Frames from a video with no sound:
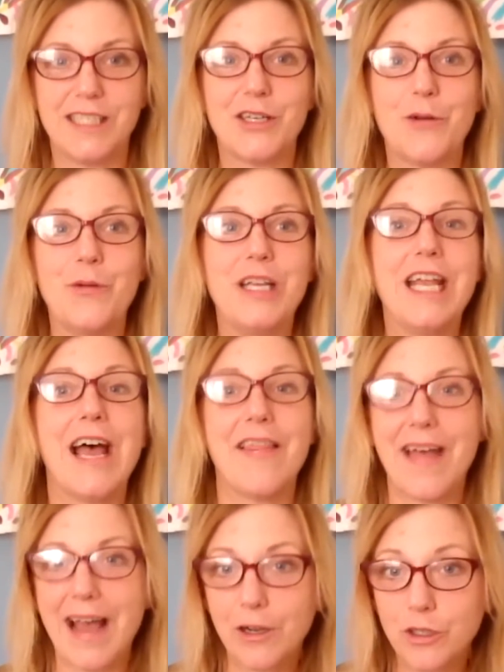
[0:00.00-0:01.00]
So yeah,
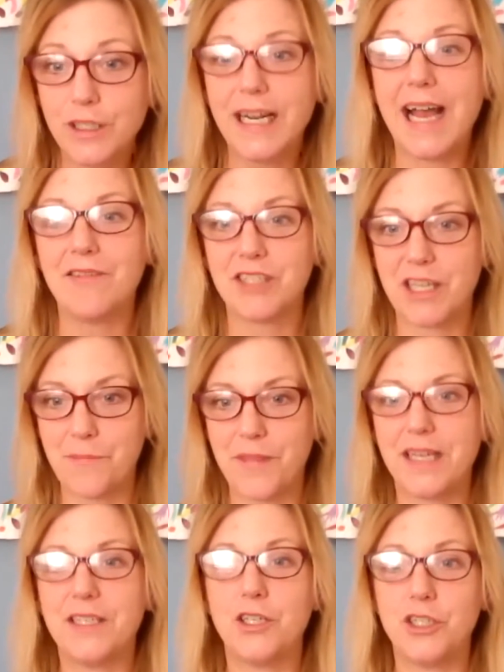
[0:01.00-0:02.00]
that could have
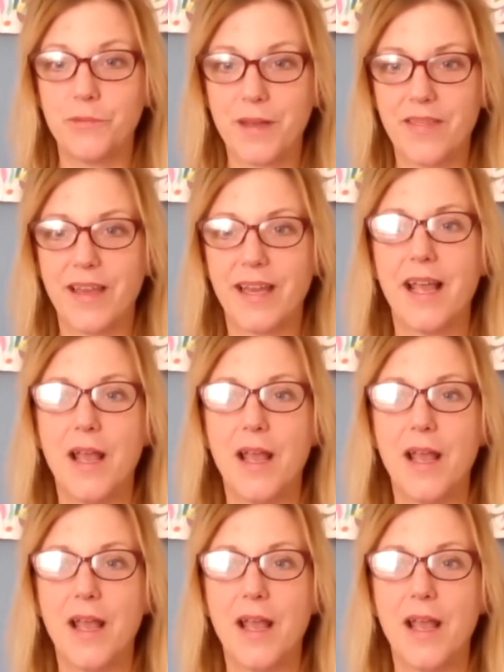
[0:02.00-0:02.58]
something to do with it.